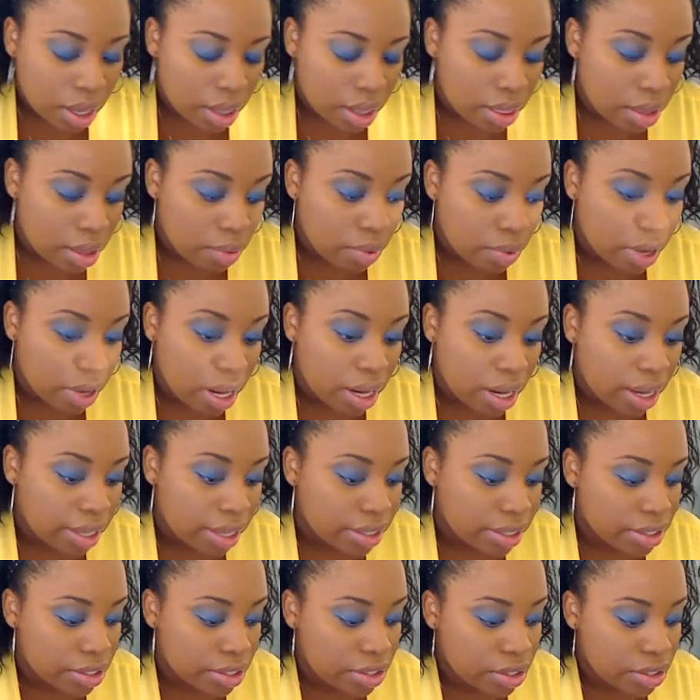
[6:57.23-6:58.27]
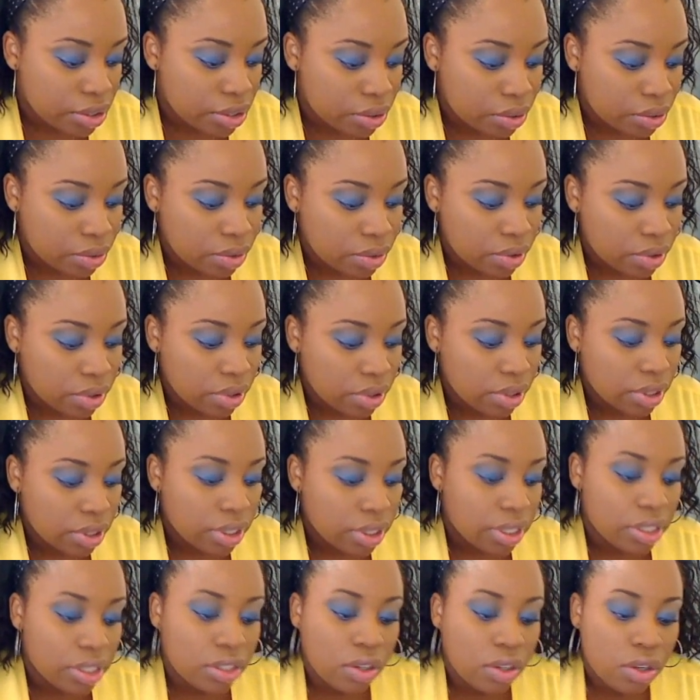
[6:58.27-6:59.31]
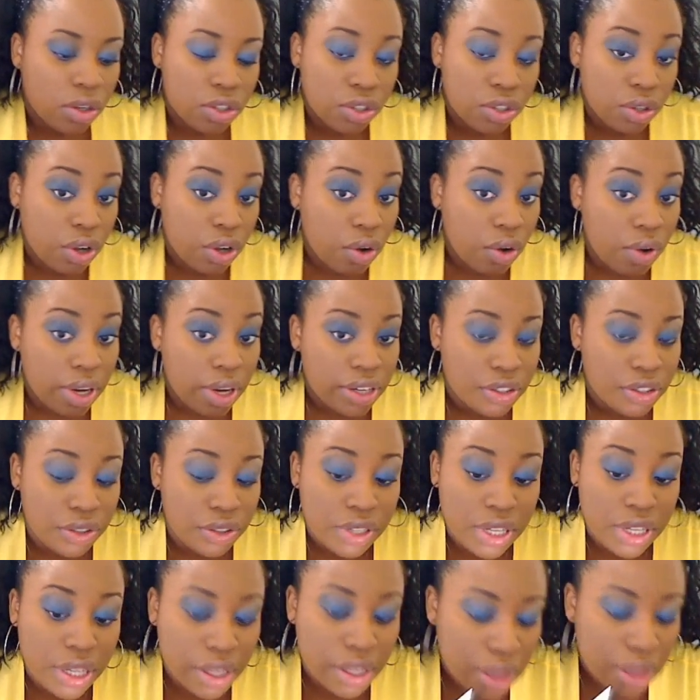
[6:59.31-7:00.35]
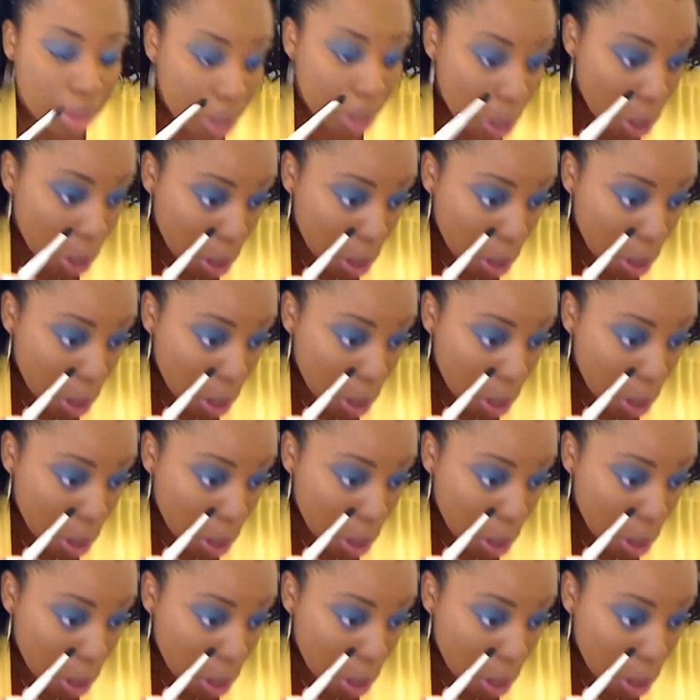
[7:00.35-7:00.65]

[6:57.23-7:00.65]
And then what I like to do is also go underneath,